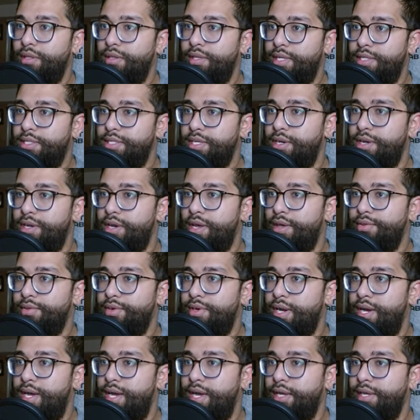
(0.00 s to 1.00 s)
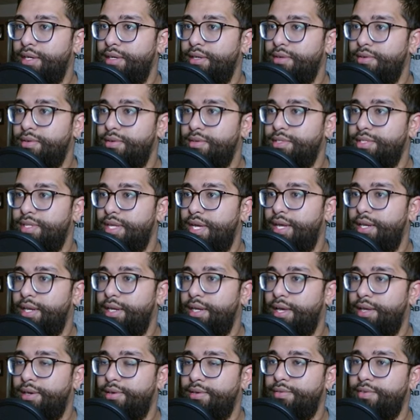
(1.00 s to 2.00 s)
That's another nine or is that?
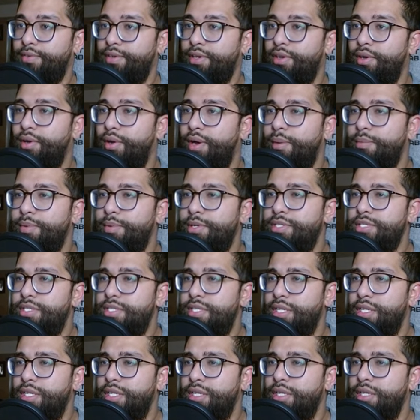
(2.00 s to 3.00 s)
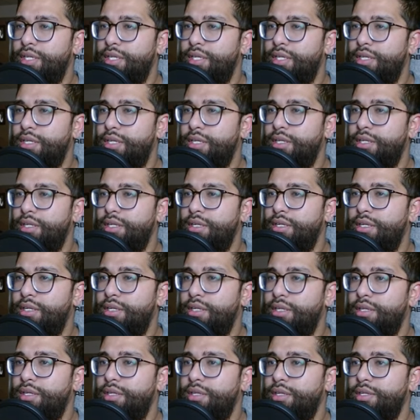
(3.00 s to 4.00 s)
I don't even know. How much is that?
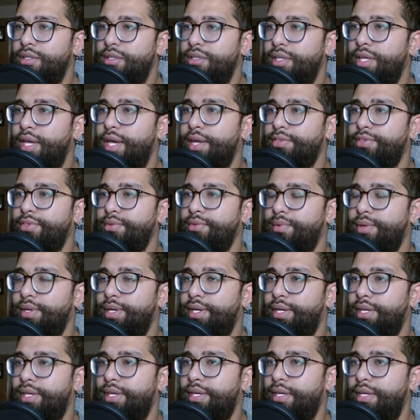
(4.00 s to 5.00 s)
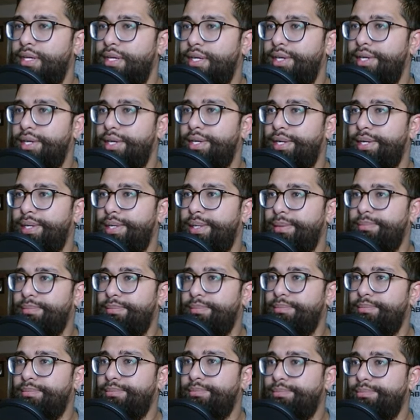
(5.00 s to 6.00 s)
Yeah, three.
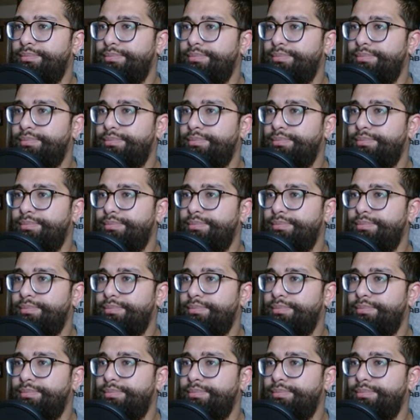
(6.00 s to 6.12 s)
Um,